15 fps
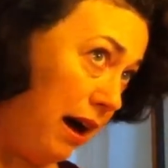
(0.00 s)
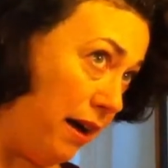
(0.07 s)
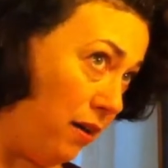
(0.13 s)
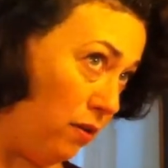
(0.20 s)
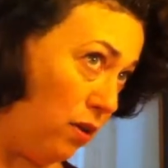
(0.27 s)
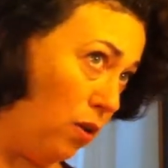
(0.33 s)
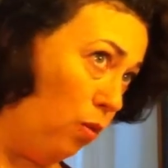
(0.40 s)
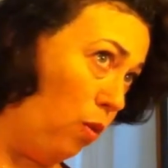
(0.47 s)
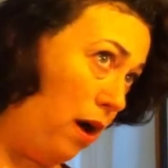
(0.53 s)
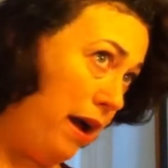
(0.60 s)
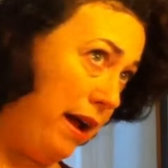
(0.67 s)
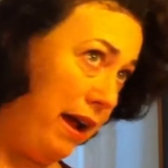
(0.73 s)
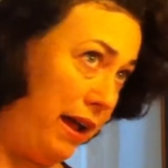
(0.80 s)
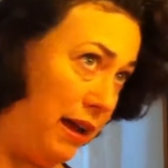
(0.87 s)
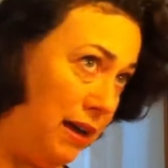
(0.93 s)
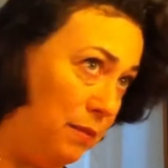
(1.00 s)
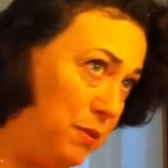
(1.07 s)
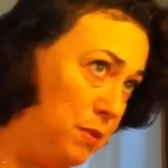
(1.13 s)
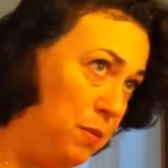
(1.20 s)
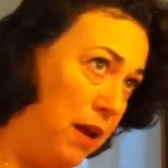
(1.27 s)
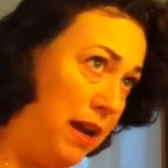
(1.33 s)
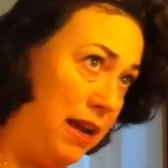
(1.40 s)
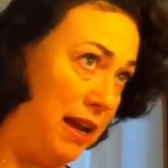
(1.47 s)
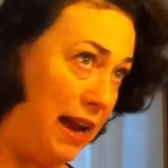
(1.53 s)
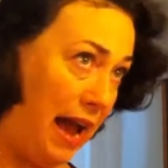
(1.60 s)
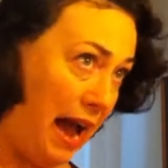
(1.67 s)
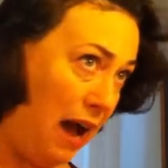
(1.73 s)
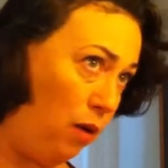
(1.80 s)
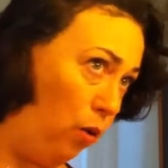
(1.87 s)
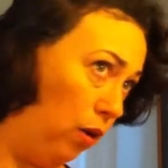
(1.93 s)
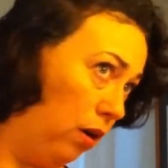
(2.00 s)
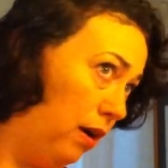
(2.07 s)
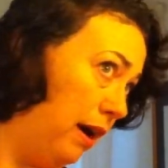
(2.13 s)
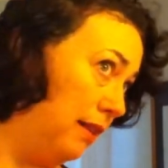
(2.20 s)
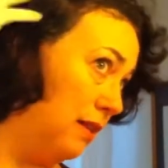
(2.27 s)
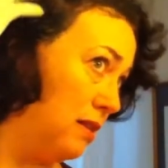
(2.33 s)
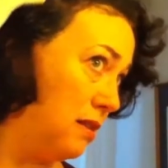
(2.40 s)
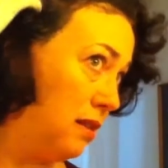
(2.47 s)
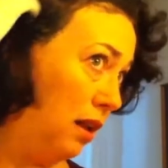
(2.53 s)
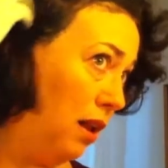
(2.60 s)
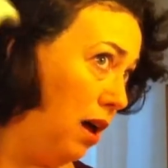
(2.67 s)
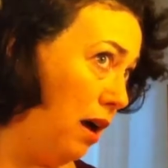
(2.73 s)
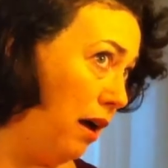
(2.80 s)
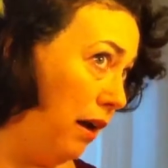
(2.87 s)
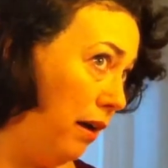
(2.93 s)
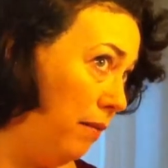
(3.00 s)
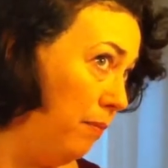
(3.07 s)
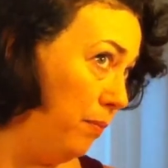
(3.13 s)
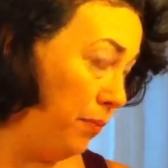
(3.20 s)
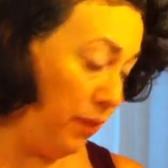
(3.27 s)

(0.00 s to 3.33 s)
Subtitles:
I don't know why I end up spending an hour at the salon.